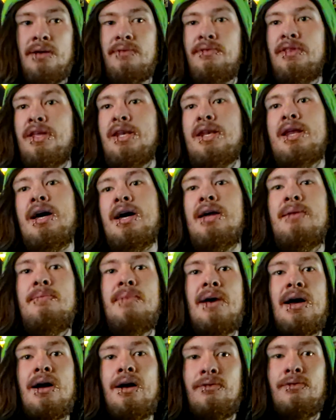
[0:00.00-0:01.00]
of the night
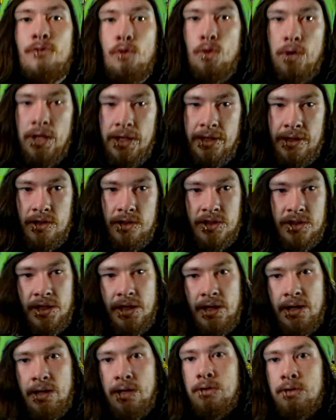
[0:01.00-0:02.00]
back 40 years
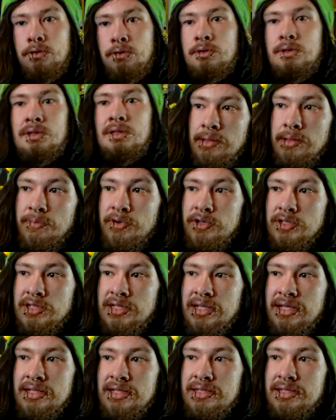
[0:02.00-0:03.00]
ago and
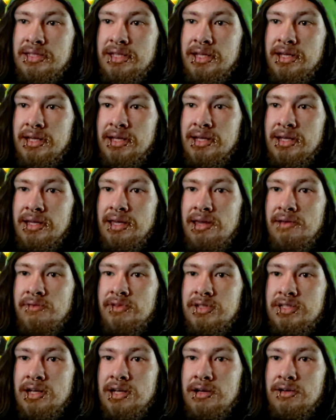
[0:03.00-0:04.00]
proceeds to give
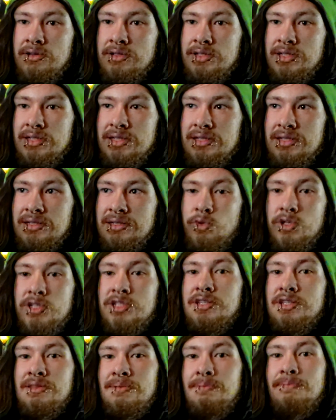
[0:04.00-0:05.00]
a toast,
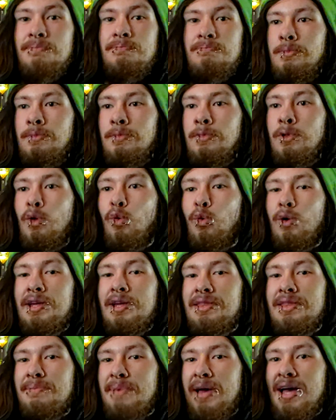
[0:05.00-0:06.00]
wishing Lori
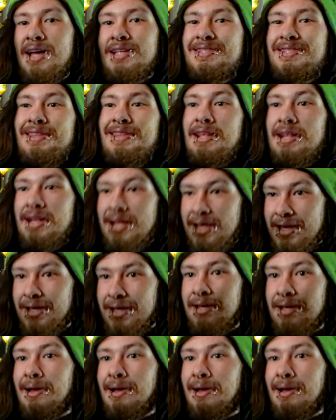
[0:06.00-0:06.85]
the best. And then it